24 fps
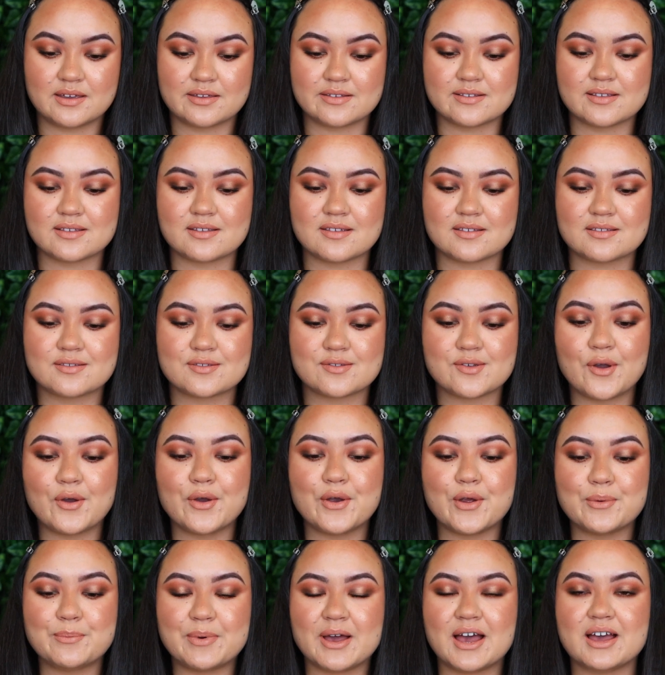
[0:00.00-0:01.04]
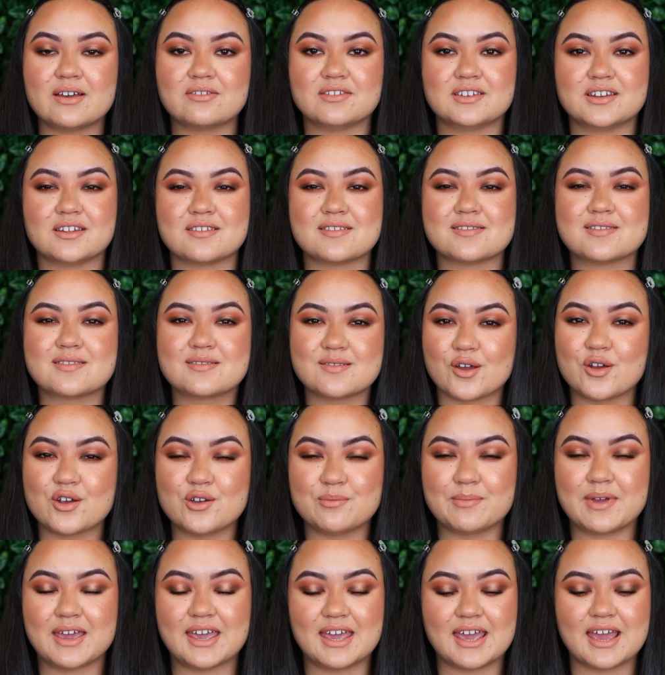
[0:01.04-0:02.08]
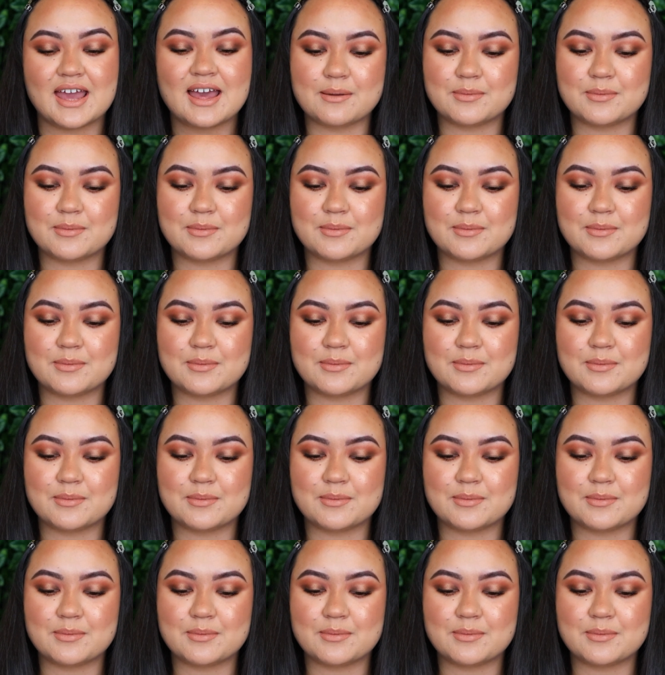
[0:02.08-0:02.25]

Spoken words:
because this is so perfect. It's so me.